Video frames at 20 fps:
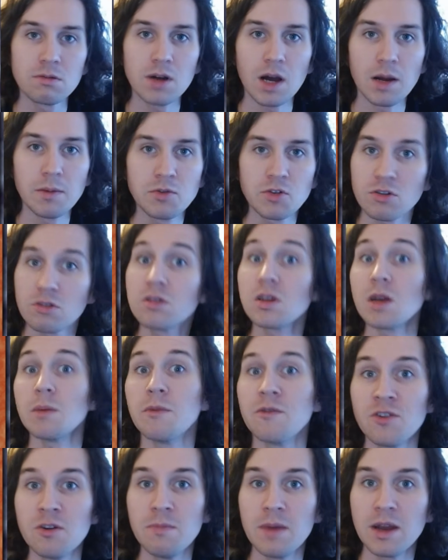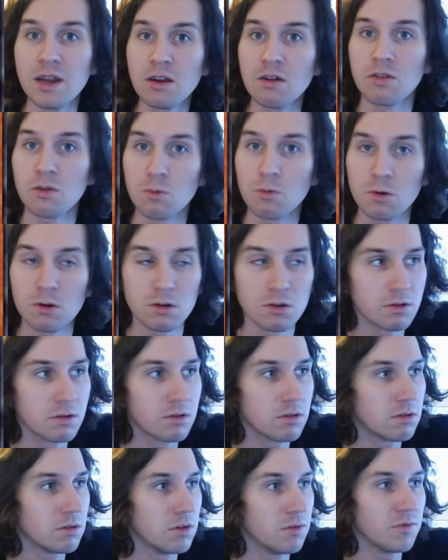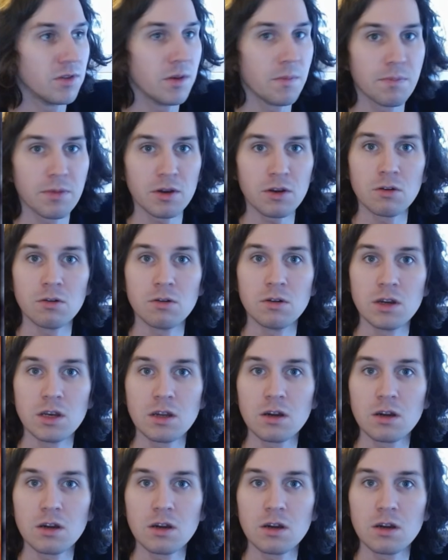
I'm sure some of you may know the world. You flip the coin,